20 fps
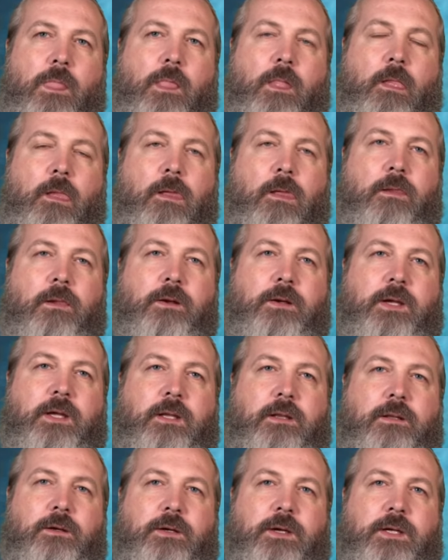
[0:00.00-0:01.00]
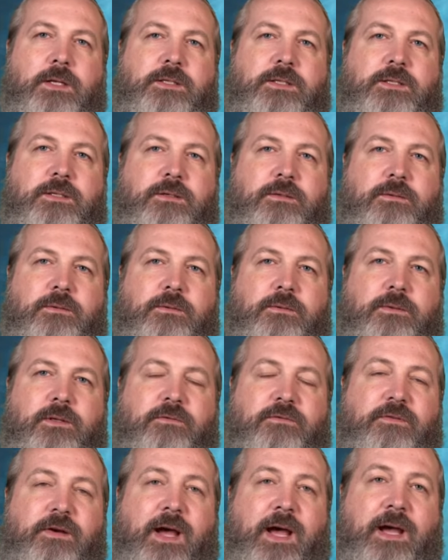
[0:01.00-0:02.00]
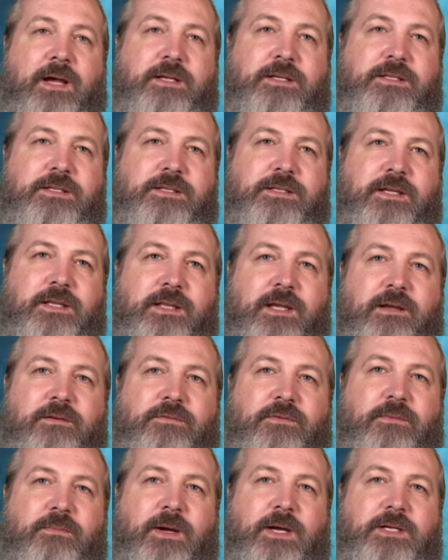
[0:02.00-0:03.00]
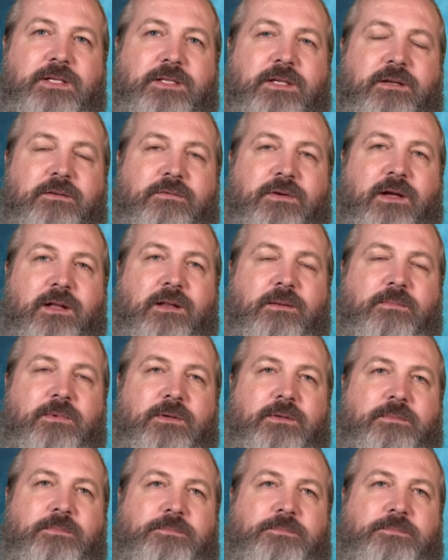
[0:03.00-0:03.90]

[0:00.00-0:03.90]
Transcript: look into the facts and the information available.